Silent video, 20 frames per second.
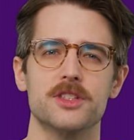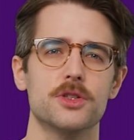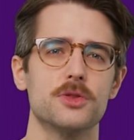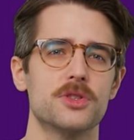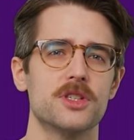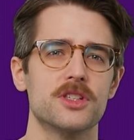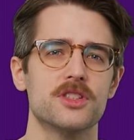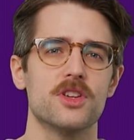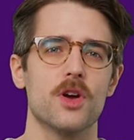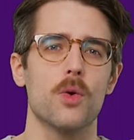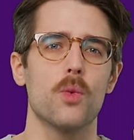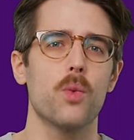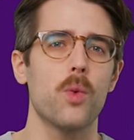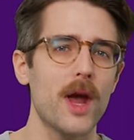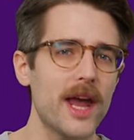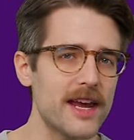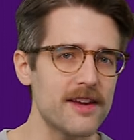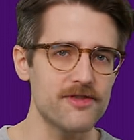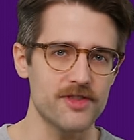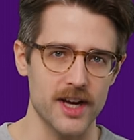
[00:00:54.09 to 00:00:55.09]
uses
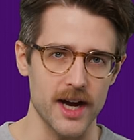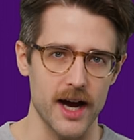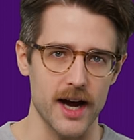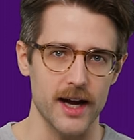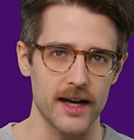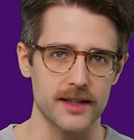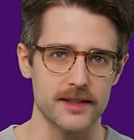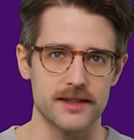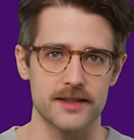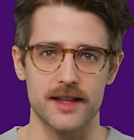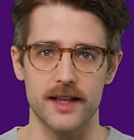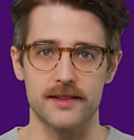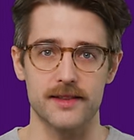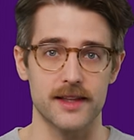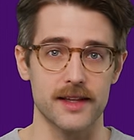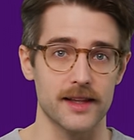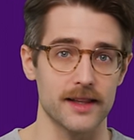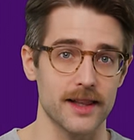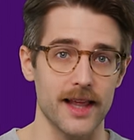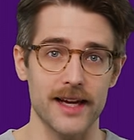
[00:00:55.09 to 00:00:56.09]
waveguides that
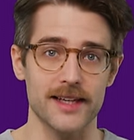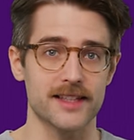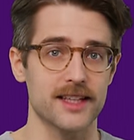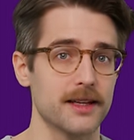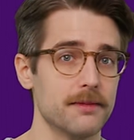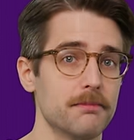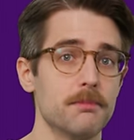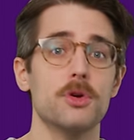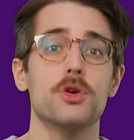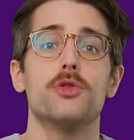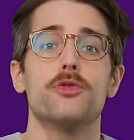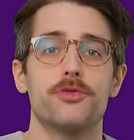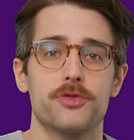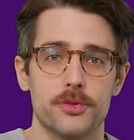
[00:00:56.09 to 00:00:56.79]
the light can move